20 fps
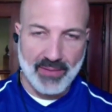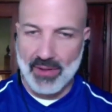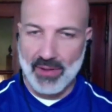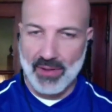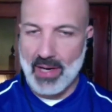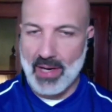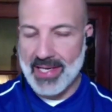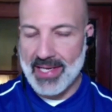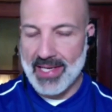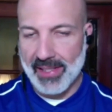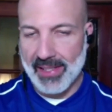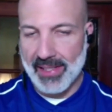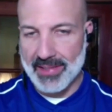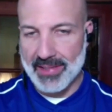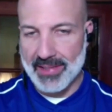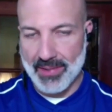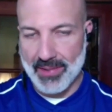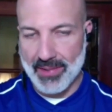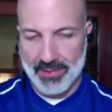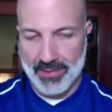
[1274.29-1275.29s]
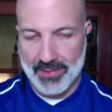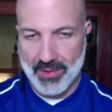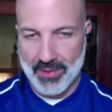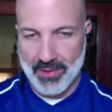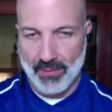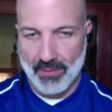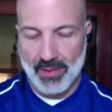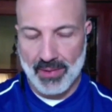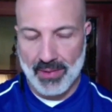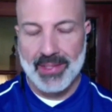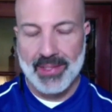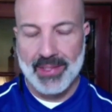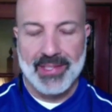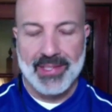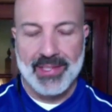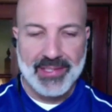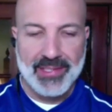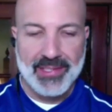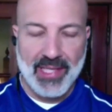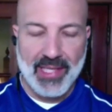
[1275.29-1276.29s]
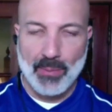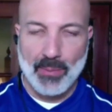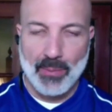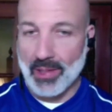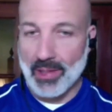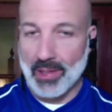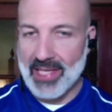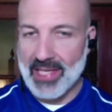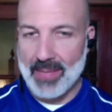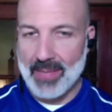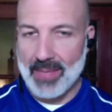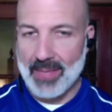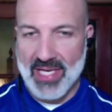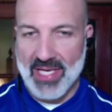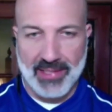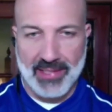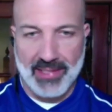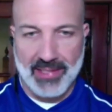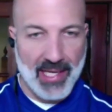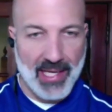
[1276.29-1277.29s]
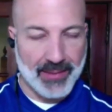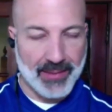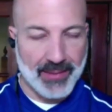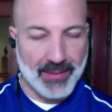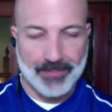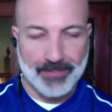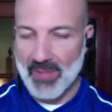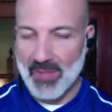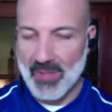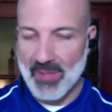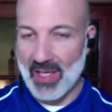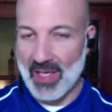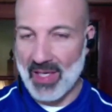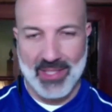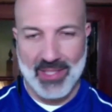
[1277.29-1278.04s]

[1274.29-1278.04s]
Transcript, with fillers: and if there are any concerns over um, work not being done,